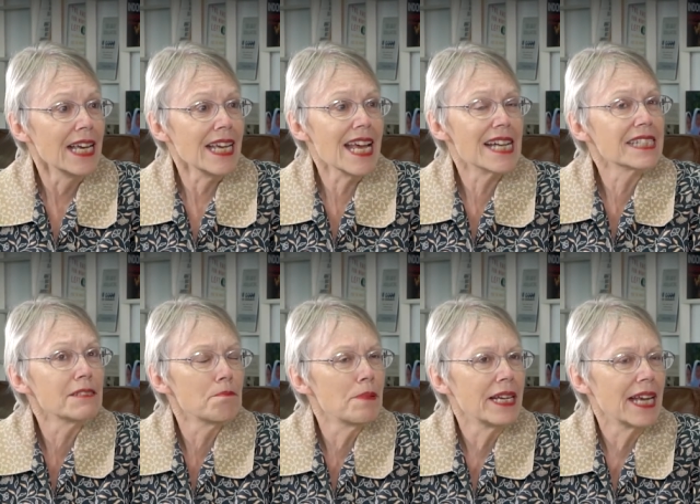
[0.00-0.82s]
he
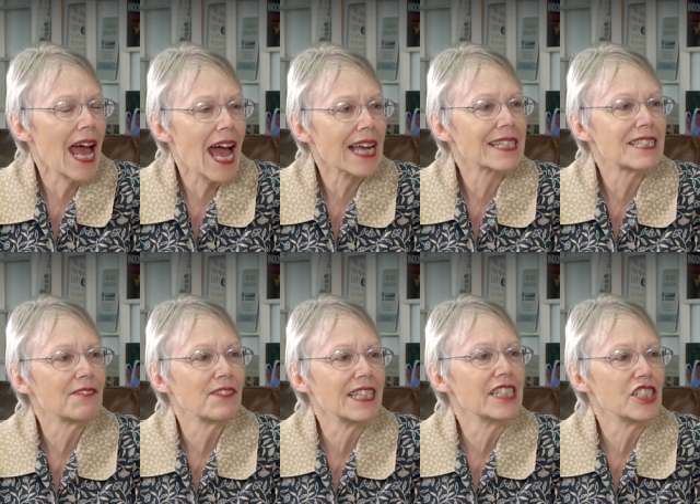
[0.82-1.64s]
hasn't been
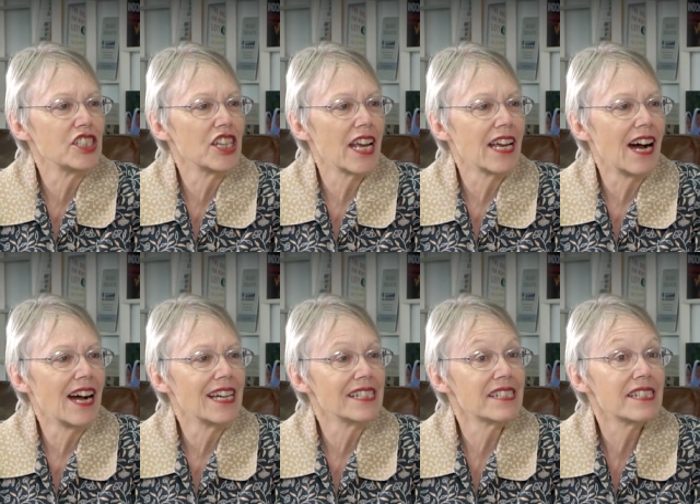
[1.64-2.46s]
active in
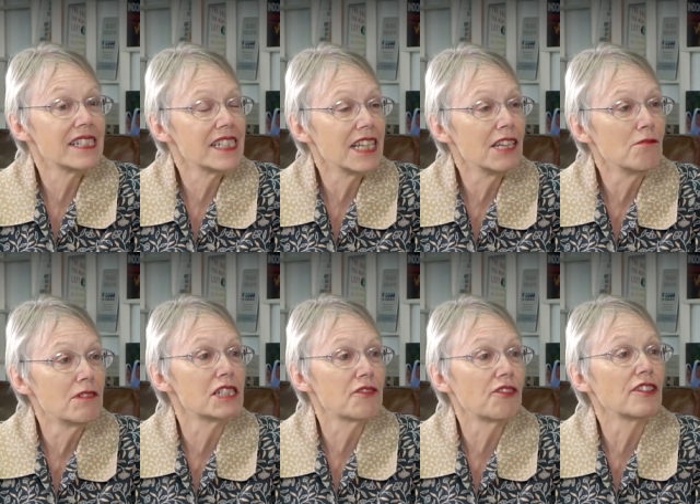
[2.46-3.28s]
JI since he
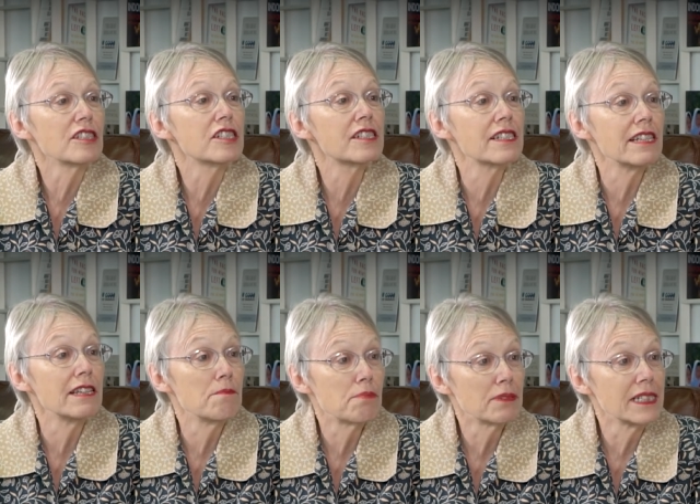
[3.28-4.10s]
was first
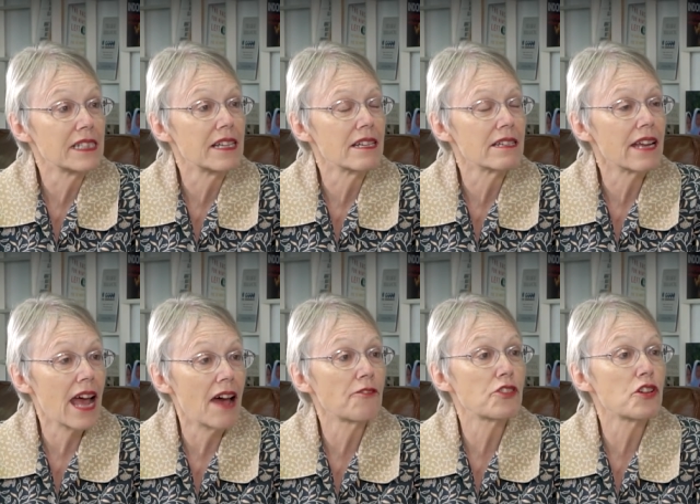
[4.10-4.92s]
imprisoned
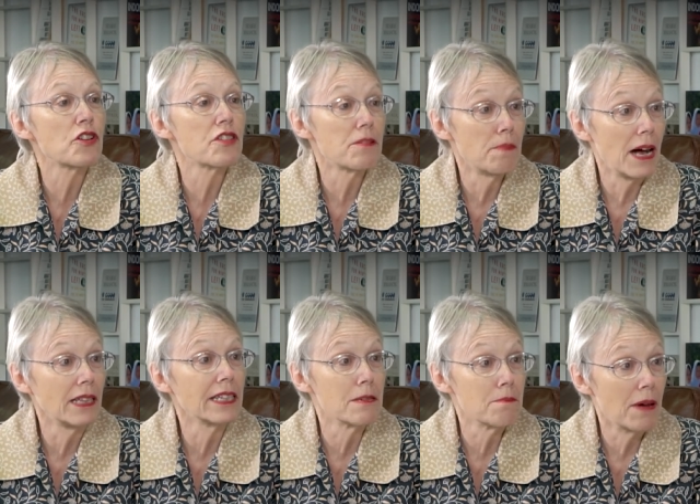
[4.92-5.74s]
after the
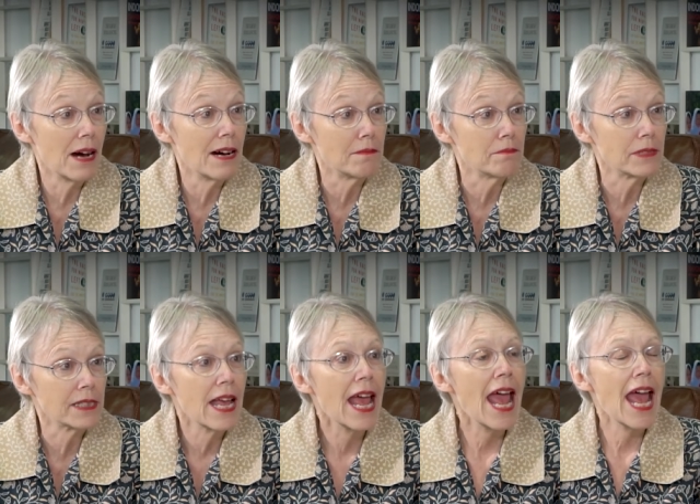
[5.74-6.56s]
Bali bombs.
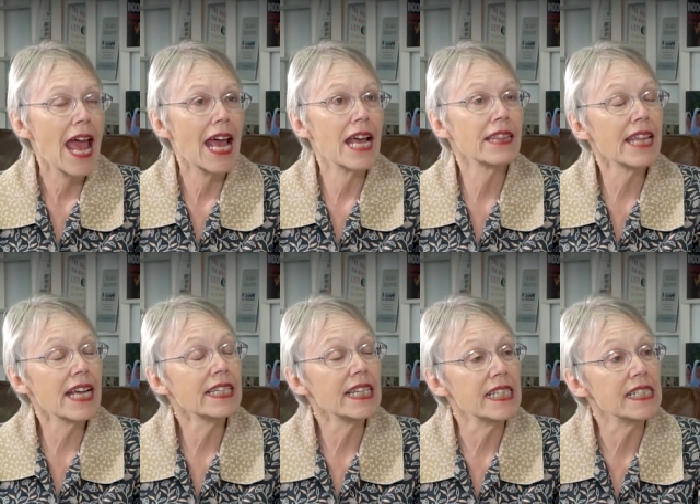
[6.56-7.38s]
And
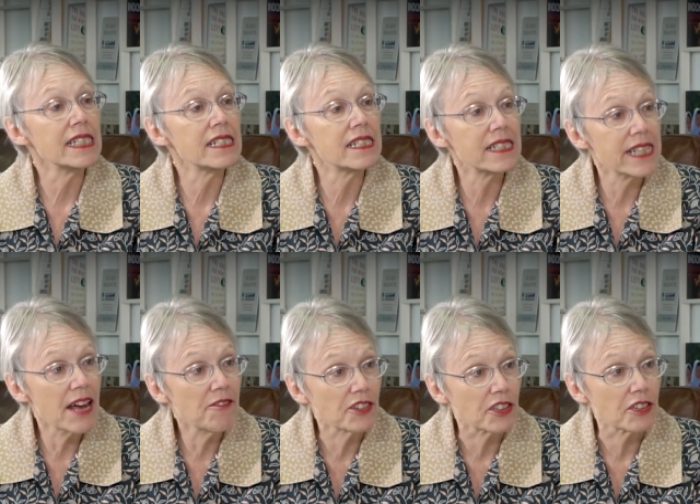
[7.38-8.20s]
then he
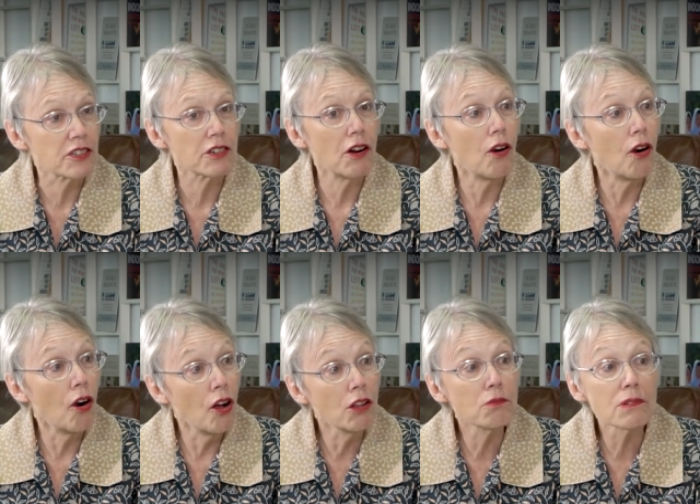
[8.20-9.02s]
severed
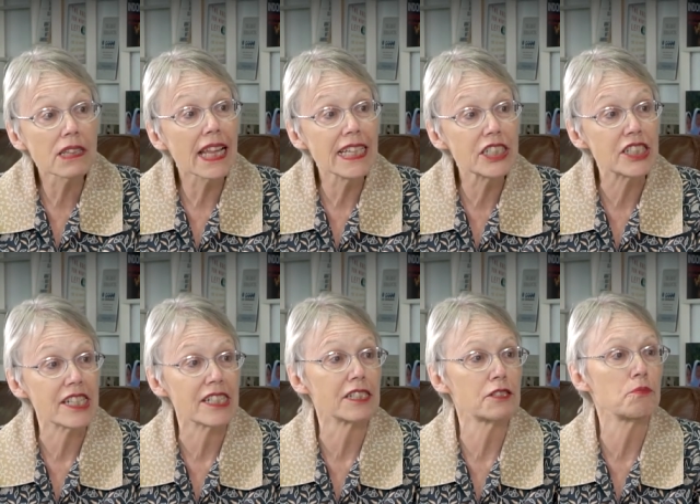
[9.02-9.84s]
all
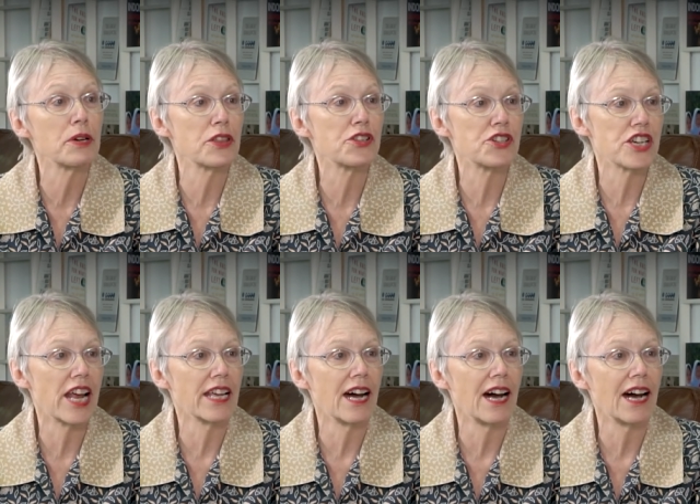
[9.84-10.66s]
relations with
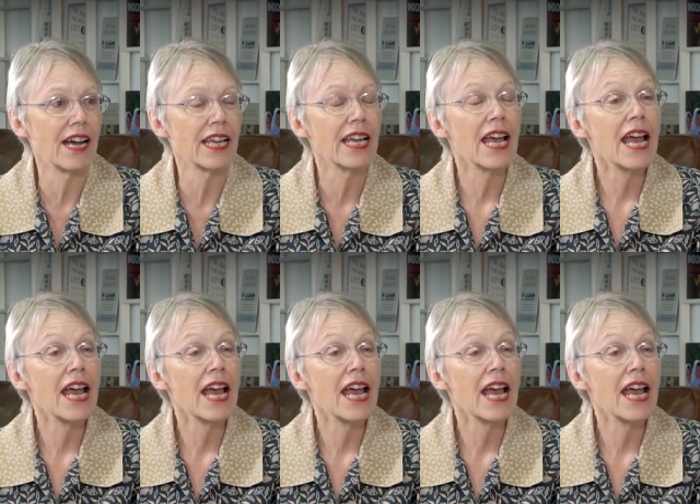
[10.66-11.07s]
JI